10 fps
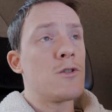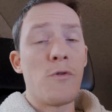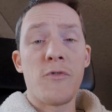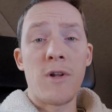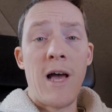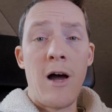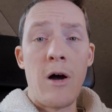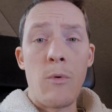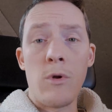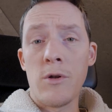So for now,
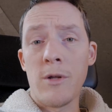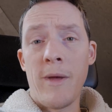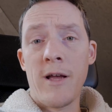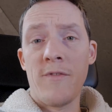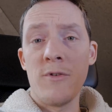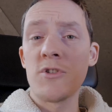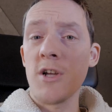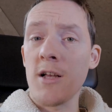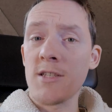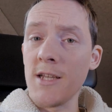I will only make a few
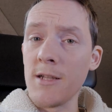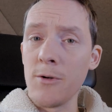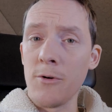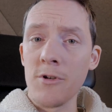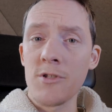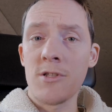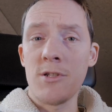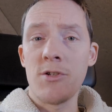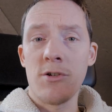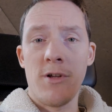shots indoors
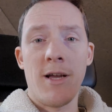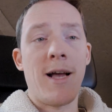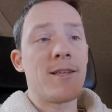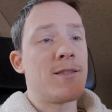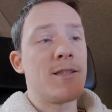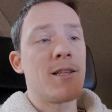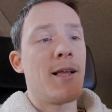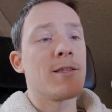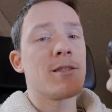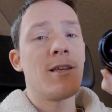to show you guys this
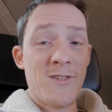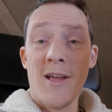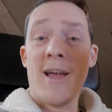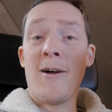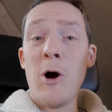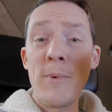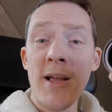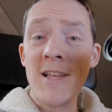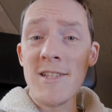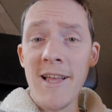lens. So yeah, hope you
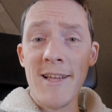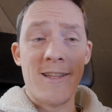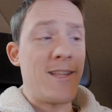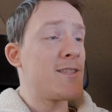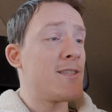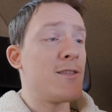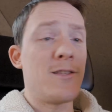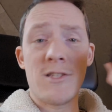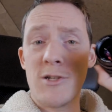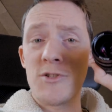guys like it. Let's
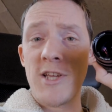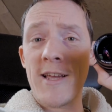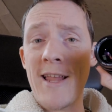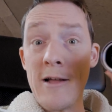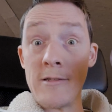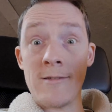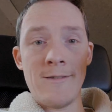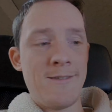go check it out.